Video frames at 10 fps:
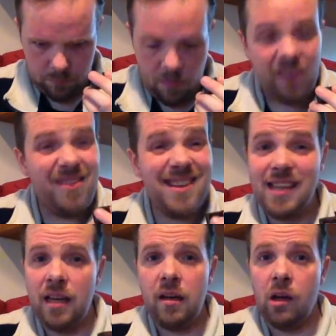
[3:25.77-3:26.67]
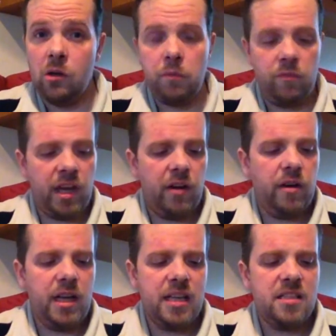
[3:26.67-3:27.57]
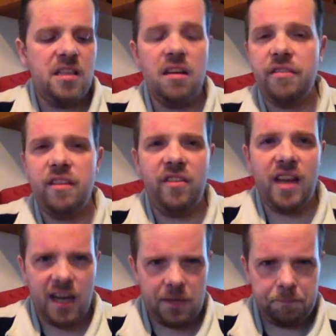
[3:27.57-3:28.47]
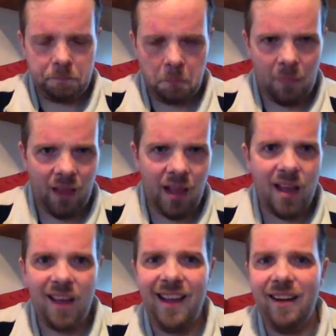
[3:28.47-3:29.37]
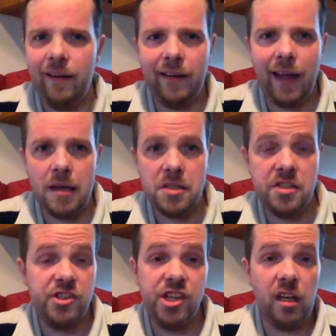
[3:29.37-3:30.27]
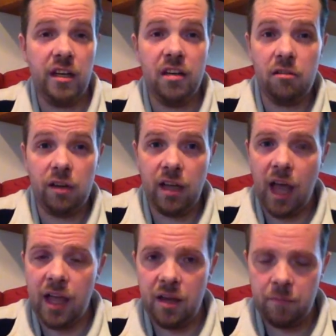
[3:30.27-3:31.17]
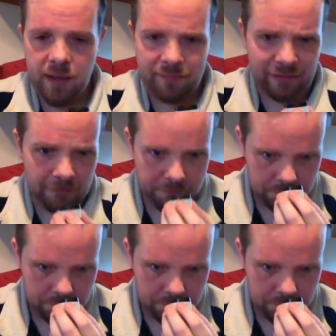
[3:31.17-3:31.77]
In the tin note, there is nothing that indicates chili or cayenne pepper.